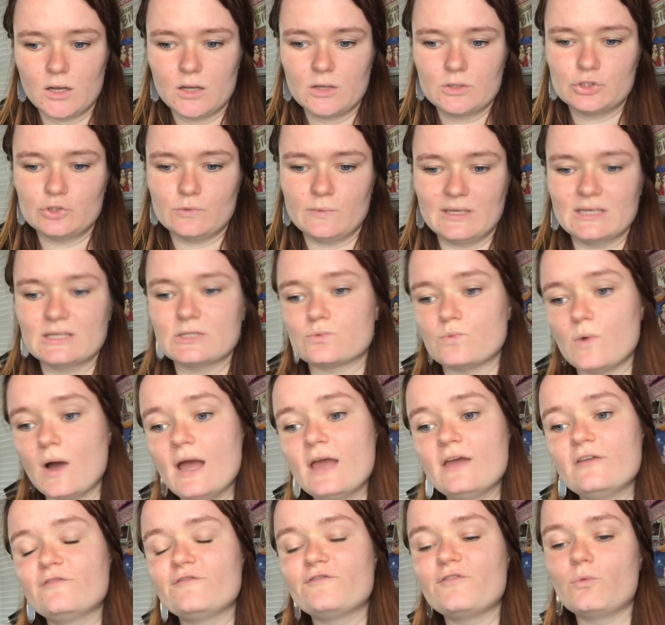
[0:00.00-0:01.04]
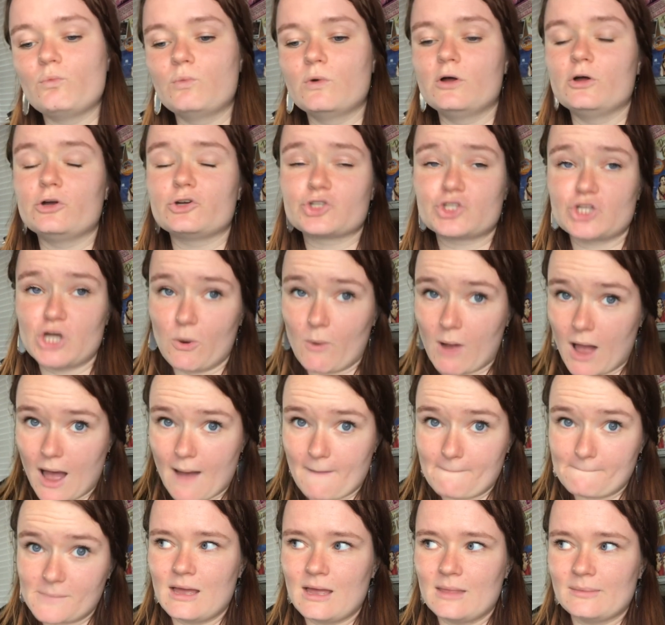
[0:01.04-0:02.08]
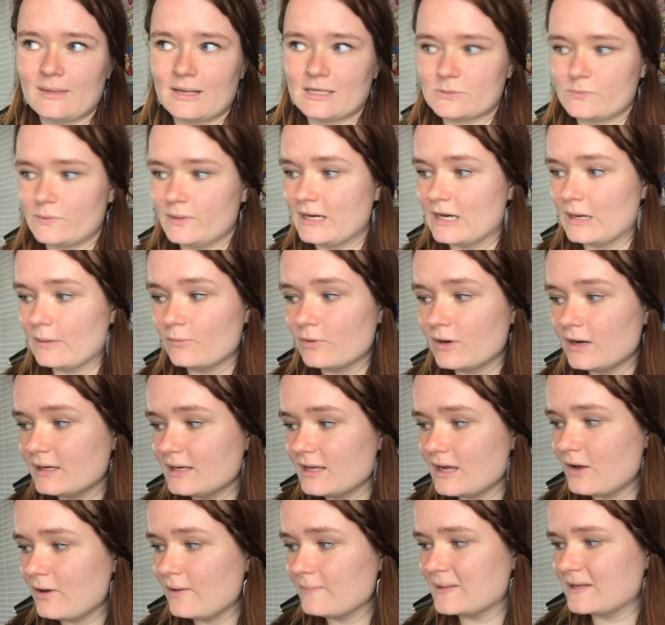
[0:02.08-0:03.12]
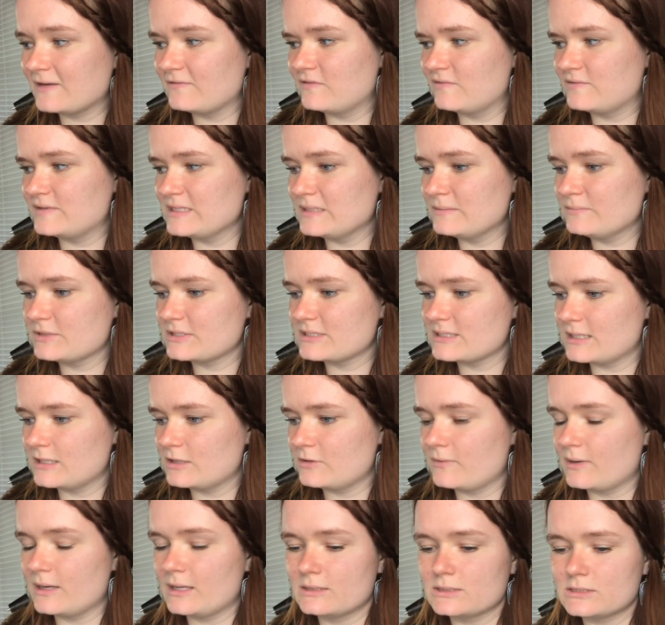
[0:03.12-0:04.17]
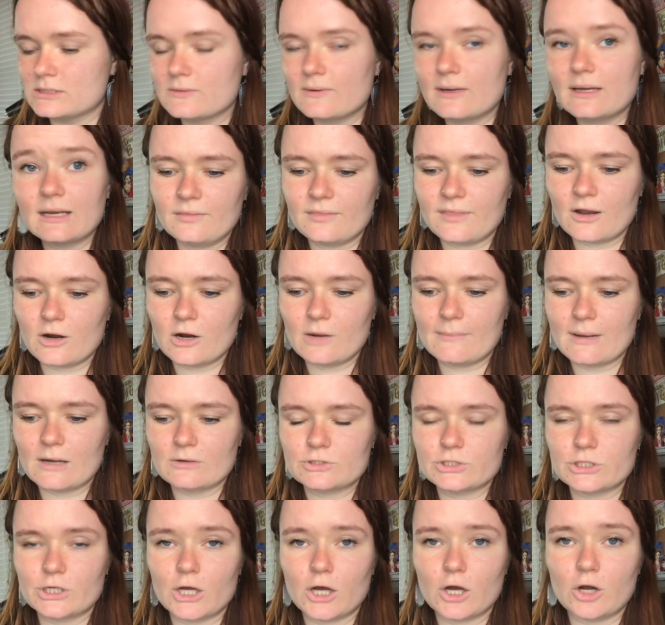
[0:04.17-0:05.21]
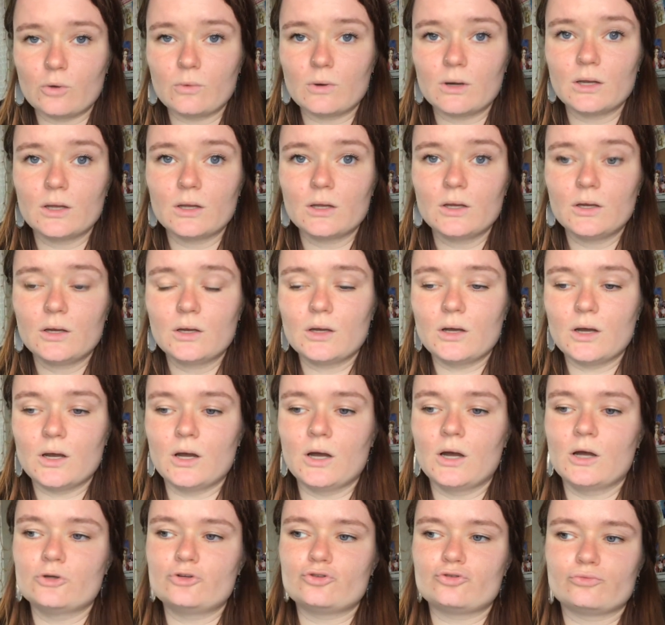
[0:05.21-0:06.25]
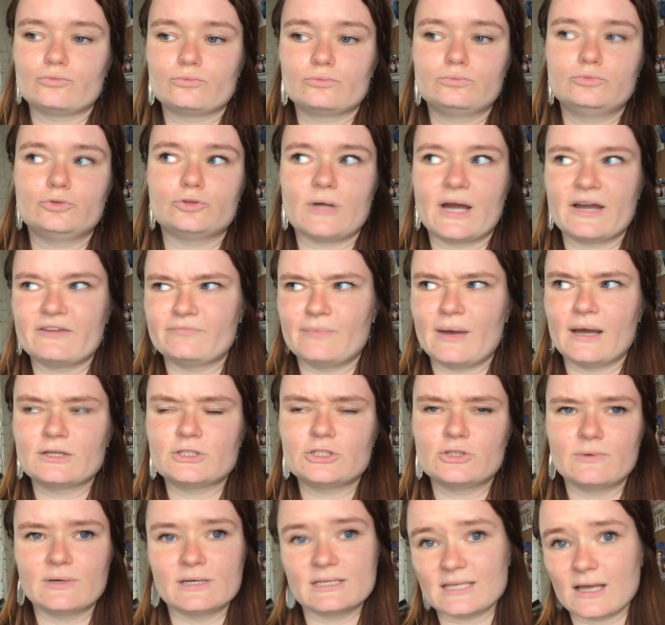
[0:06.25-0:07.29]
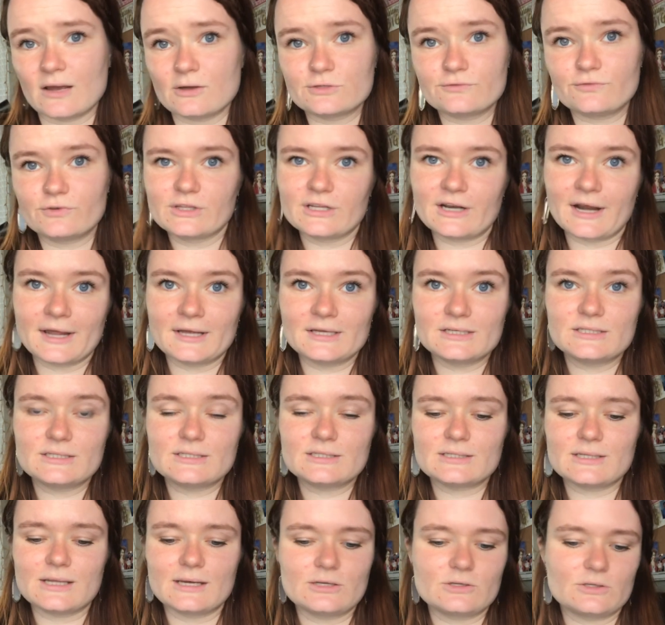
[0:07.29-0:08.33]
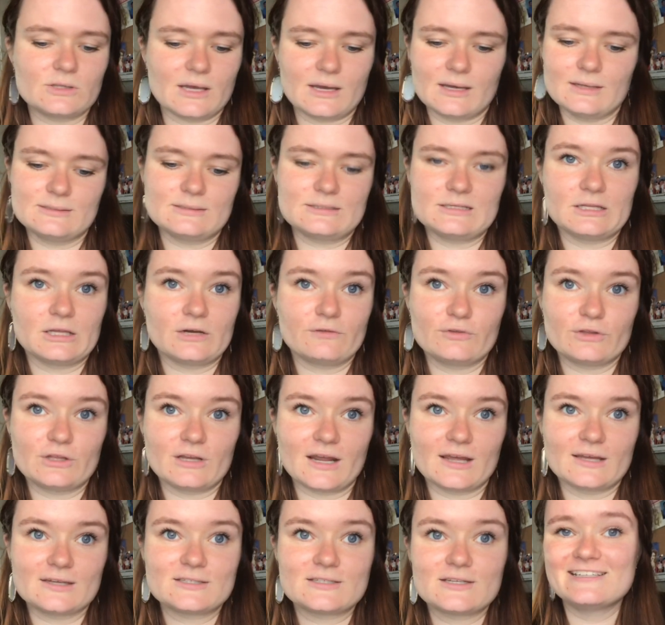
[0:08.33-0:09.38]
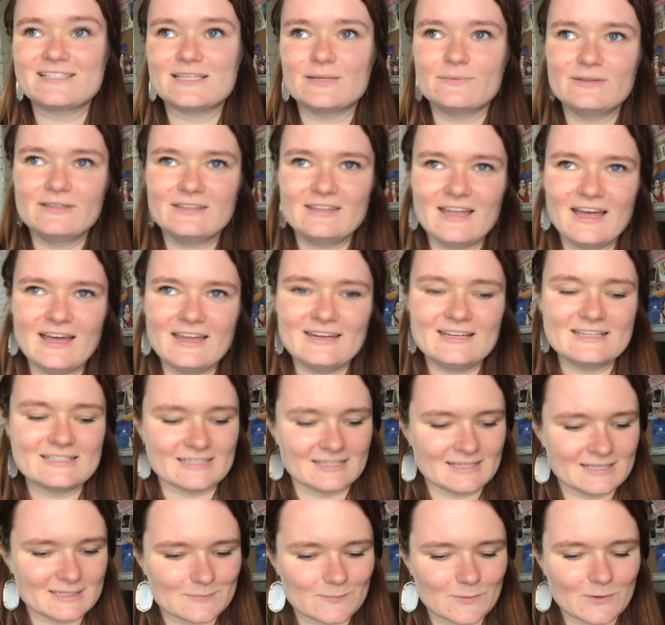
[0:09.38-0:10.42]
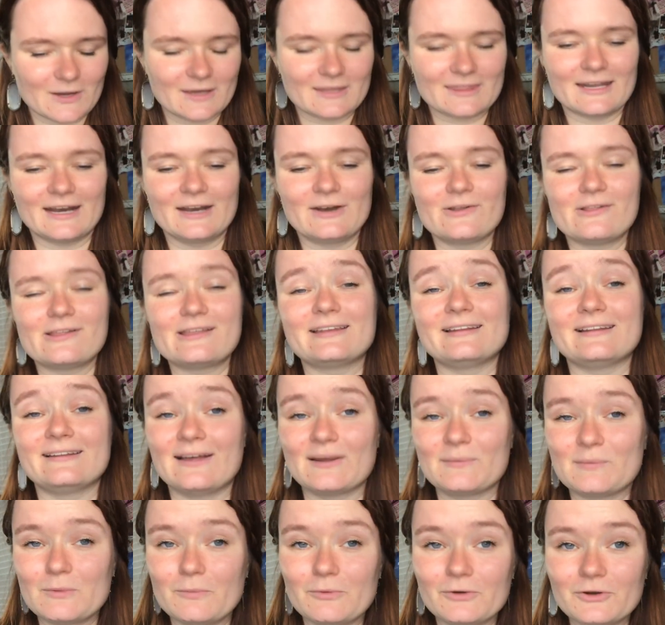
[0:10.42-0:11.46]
to be his wife will show up and that's where i am right now i'm like 15% of the way into it they're about to go uh, dr drive back to his house for the night so that they can stay there for the night. Something that is in this book that I know that a lot of people